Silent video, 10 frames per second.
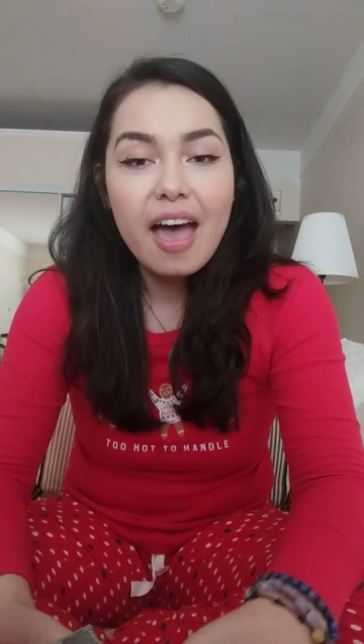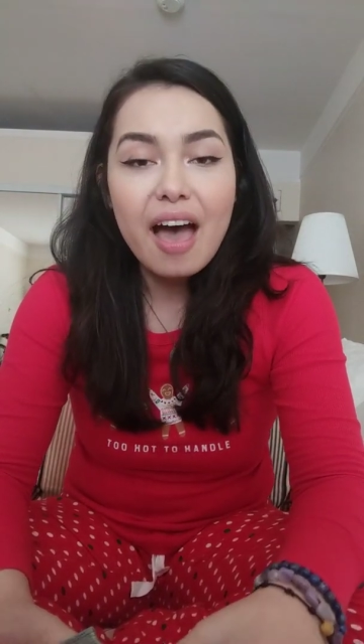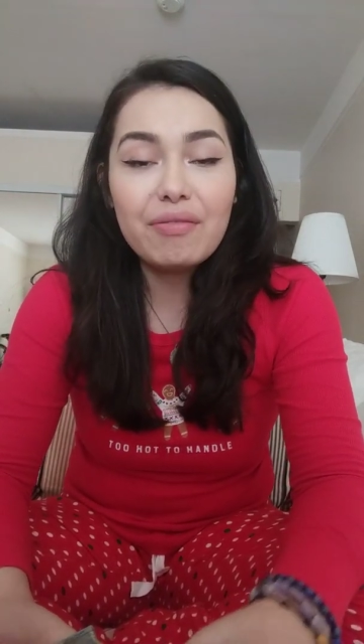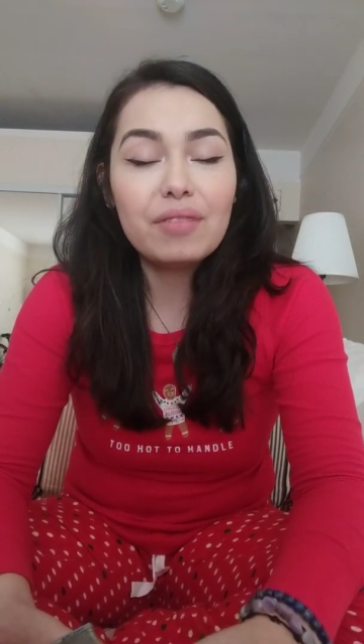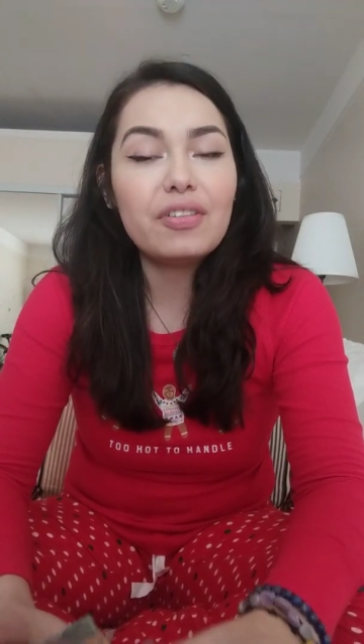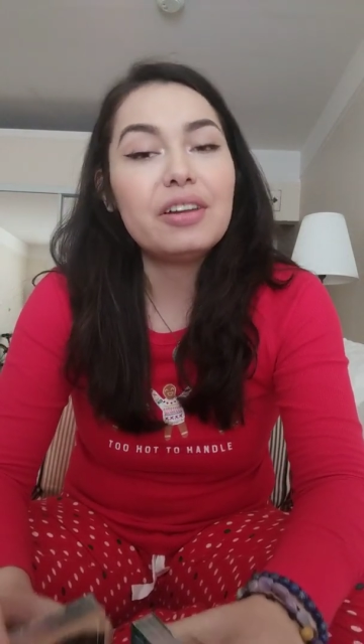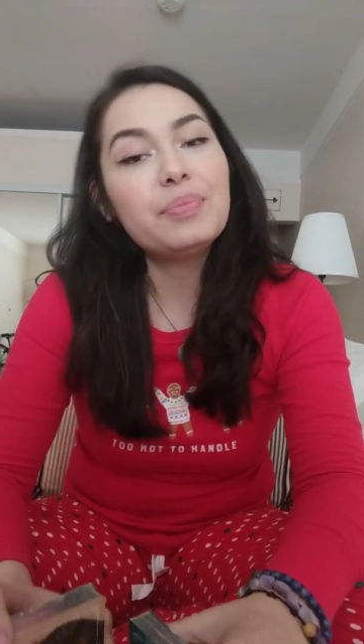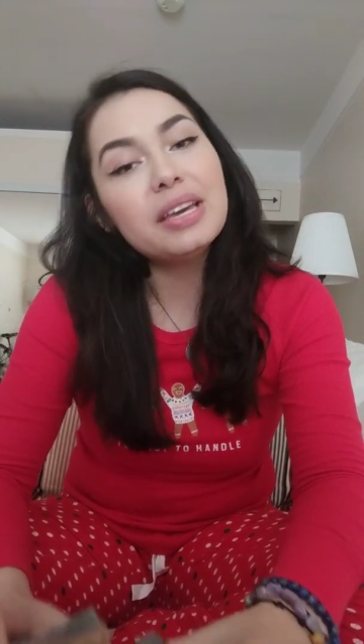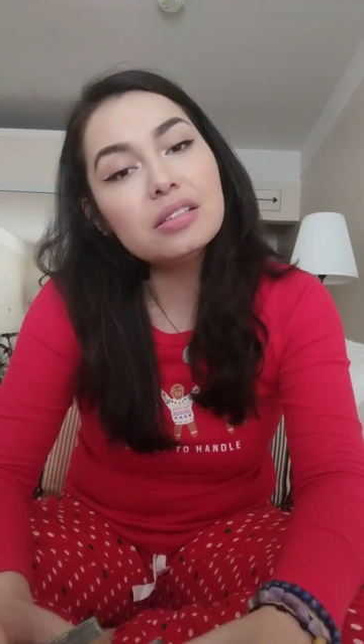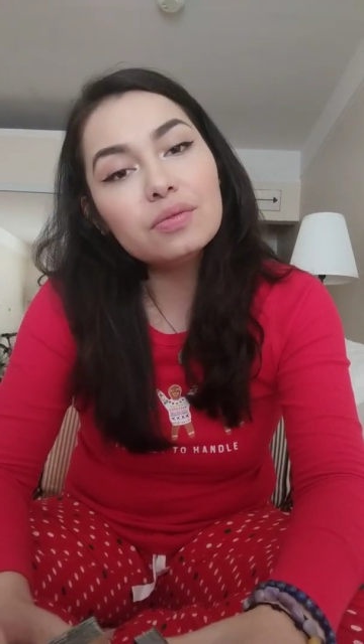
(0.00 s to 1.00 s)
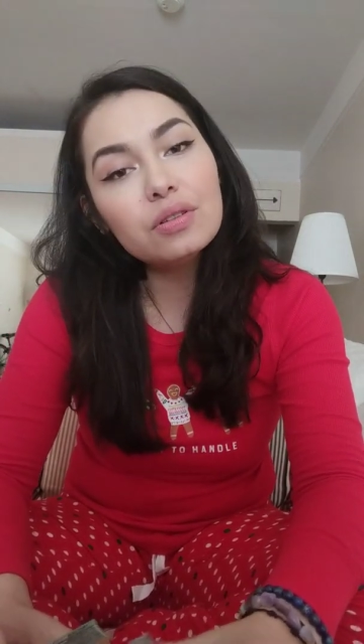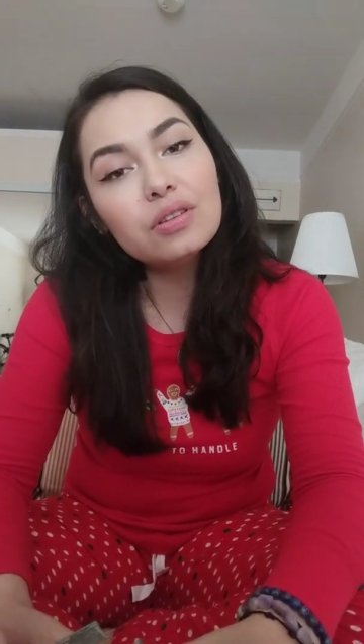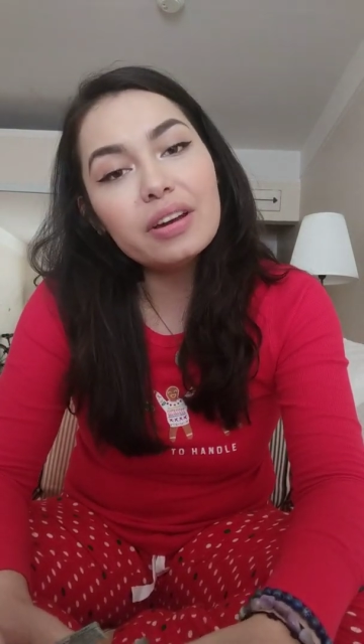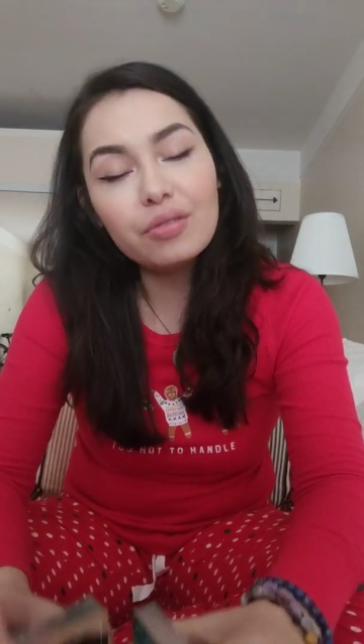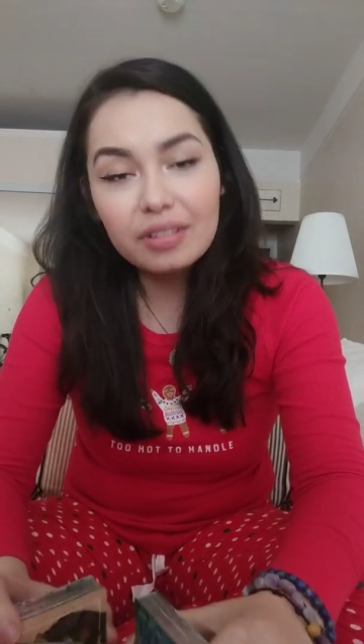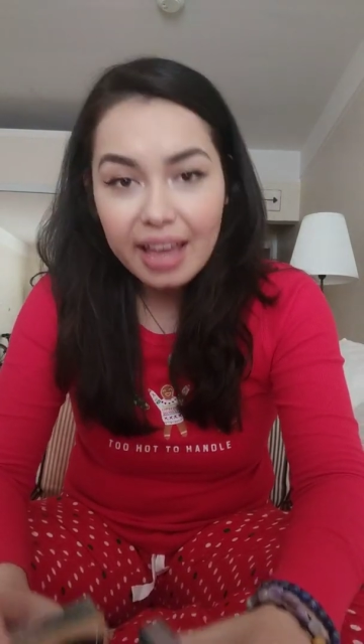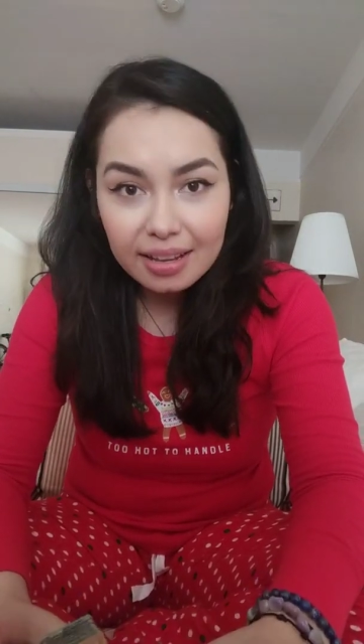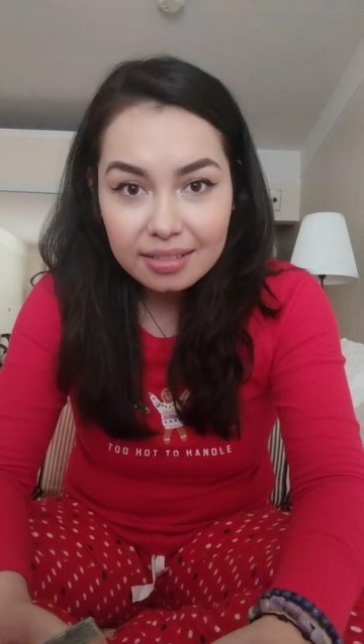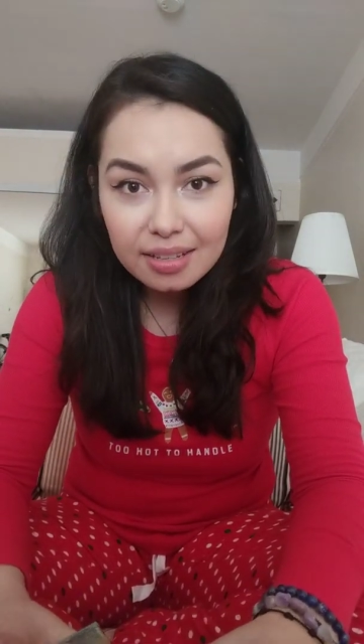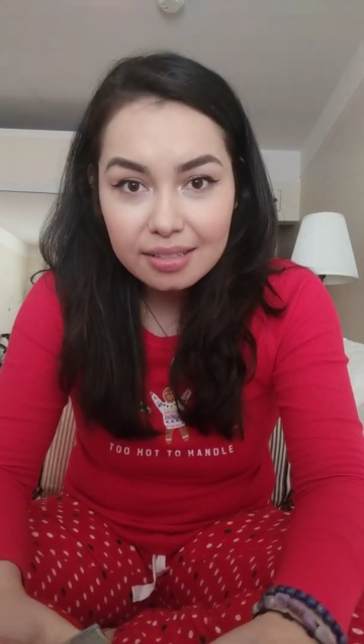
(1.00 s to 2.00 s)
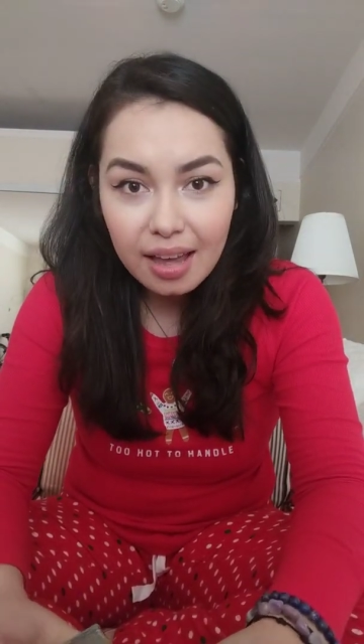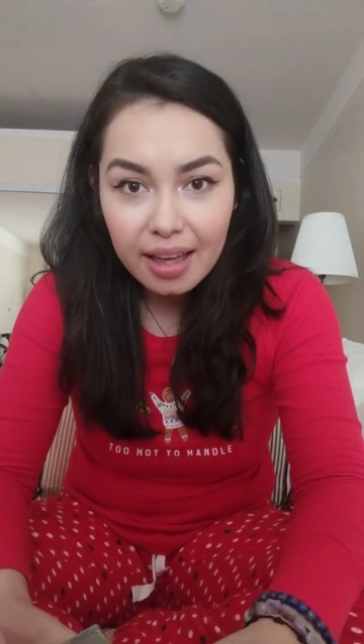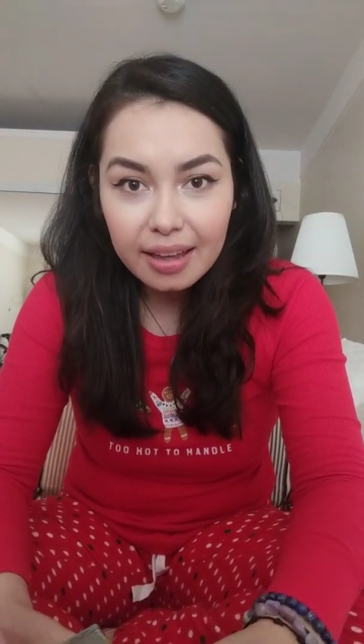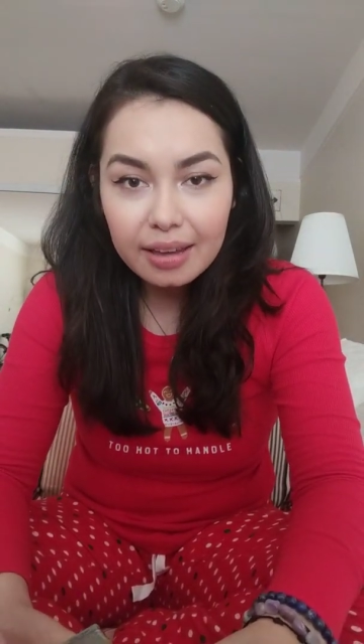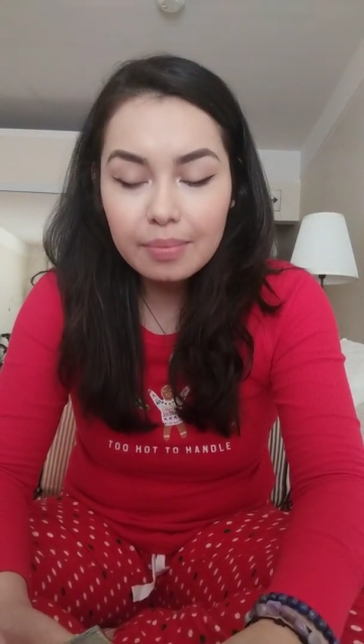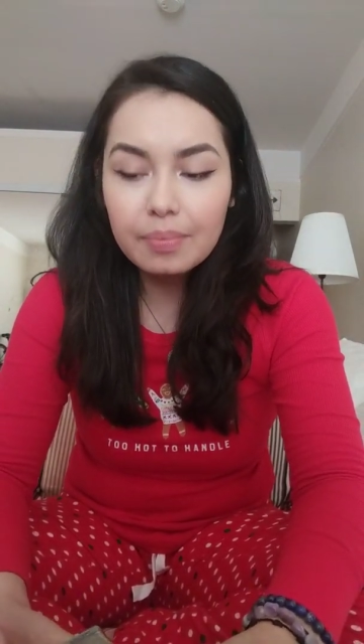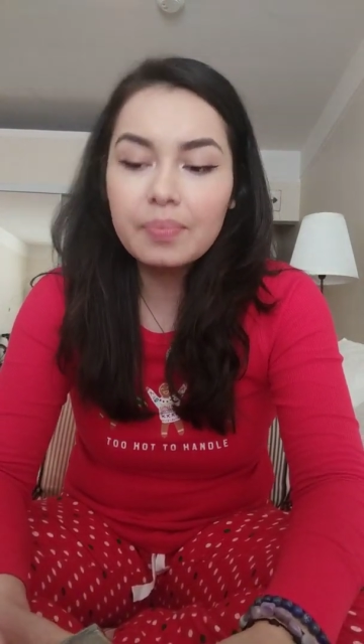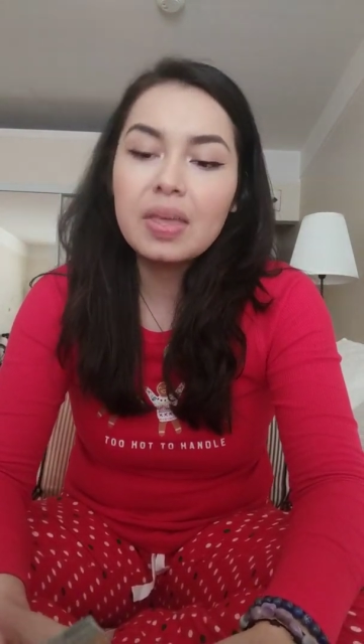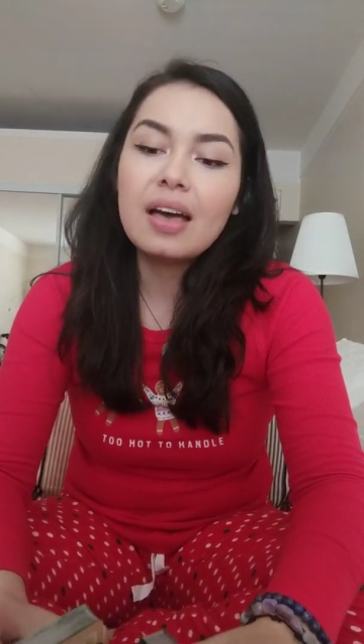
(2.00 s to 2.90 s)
having a very peaceful and relaxing time.